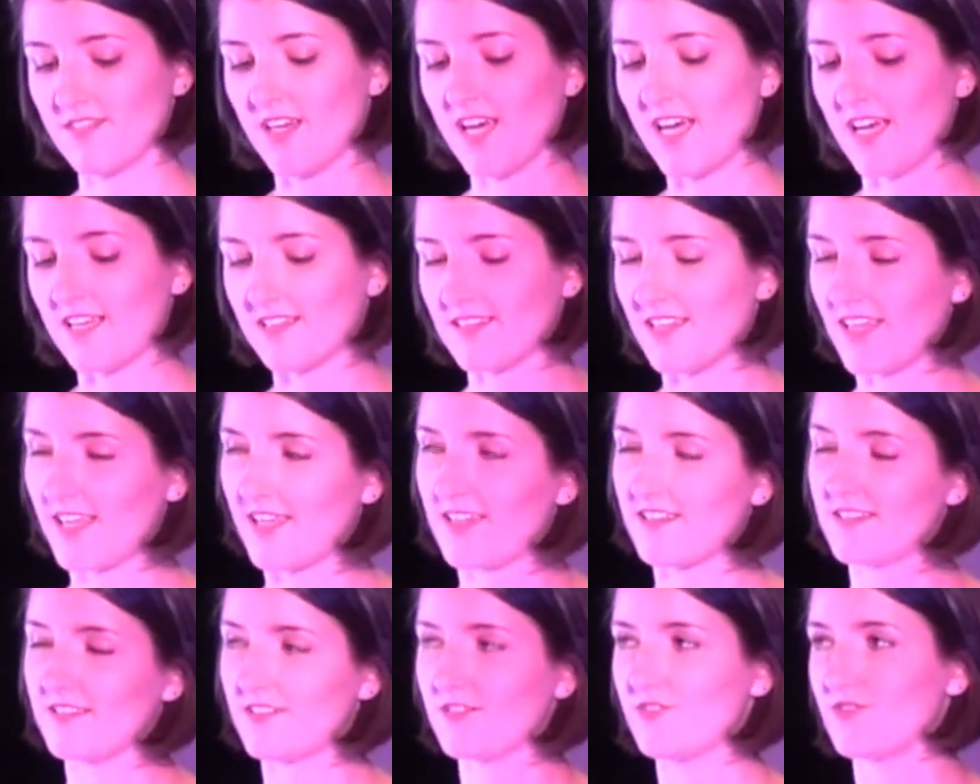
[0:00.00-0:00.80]
I
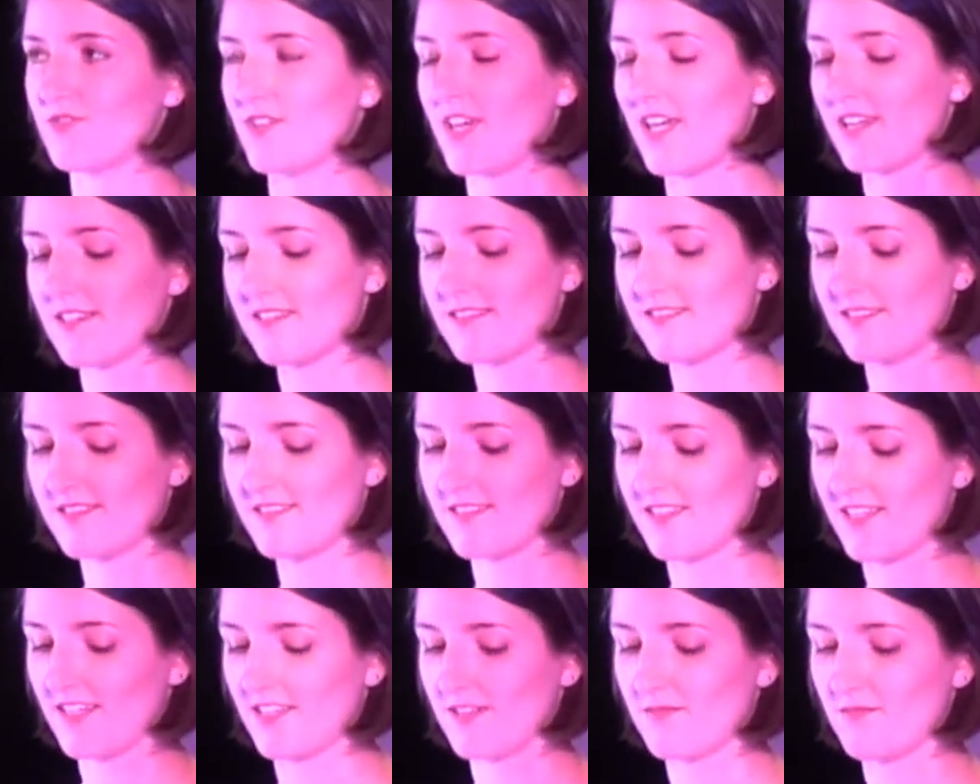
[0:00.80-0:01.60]
lay the
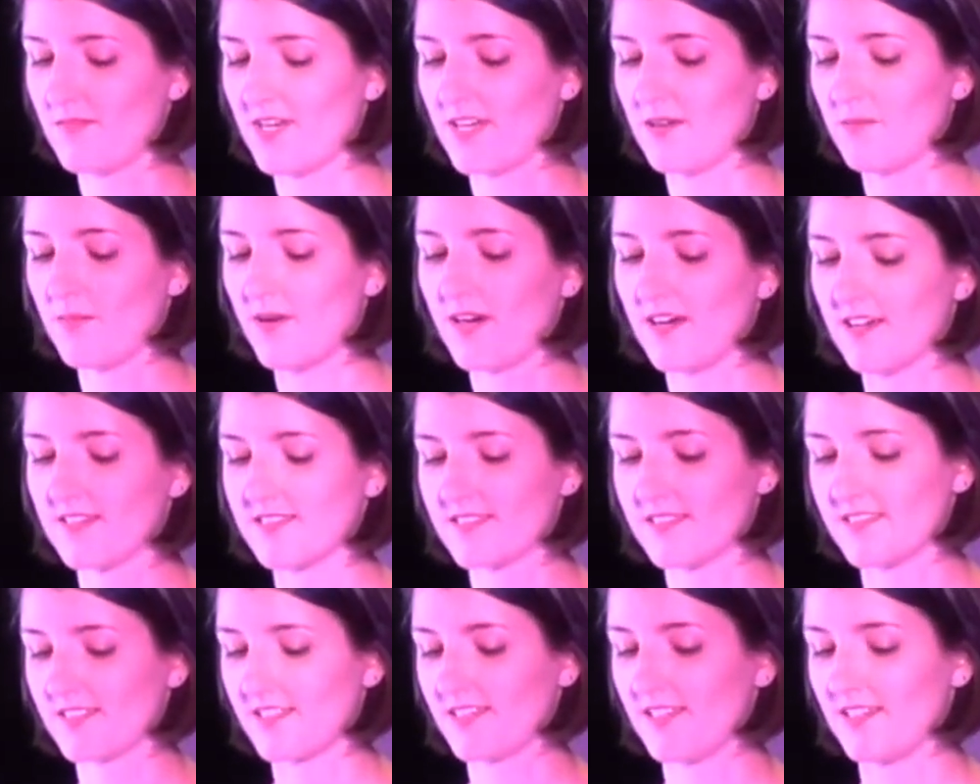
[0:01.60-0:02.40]
dress in my
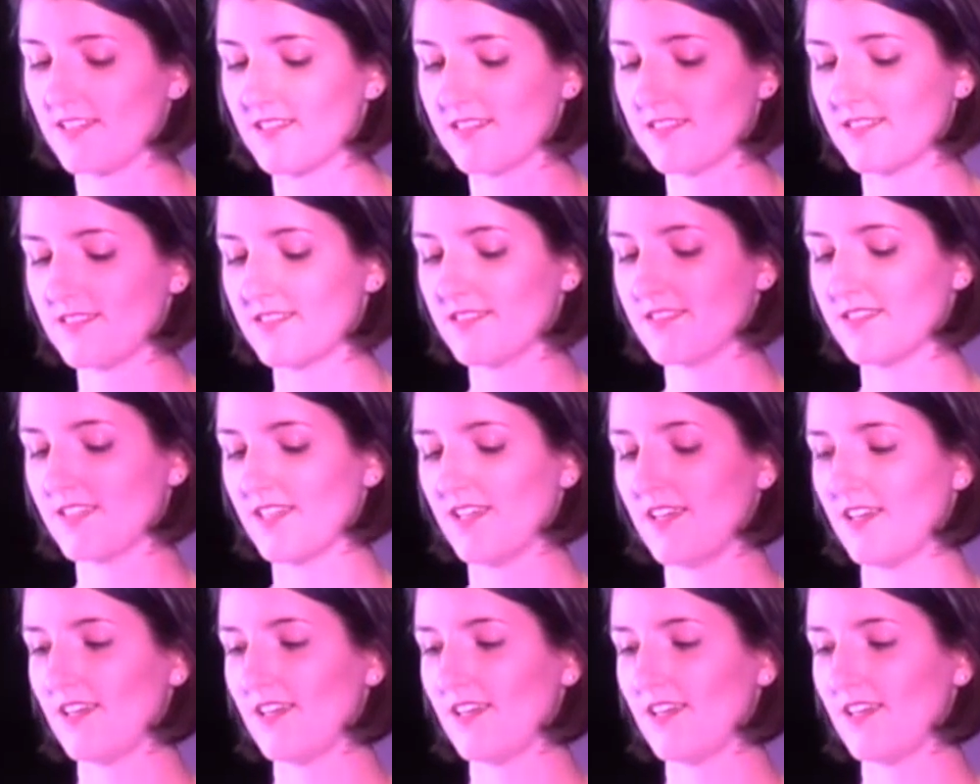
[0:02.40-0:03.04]
basket,